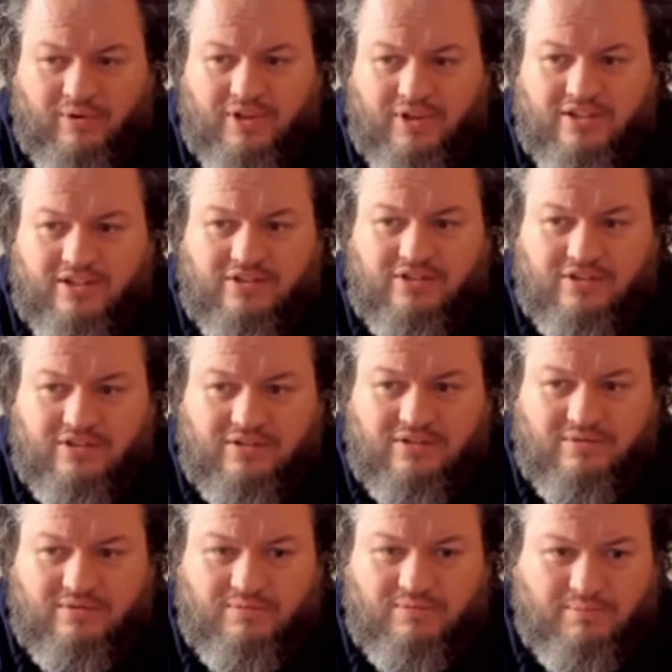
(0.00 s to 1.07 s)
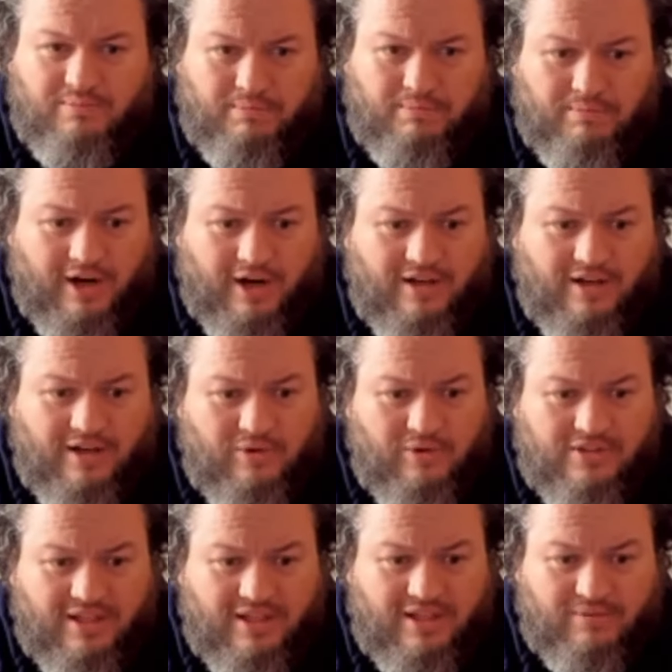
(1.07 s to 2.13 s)
that's just money
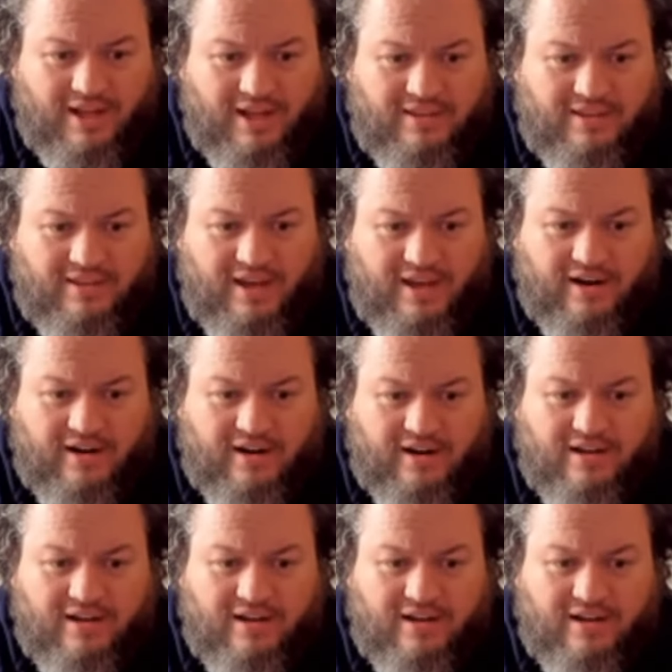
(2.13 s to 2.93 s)
losing right there.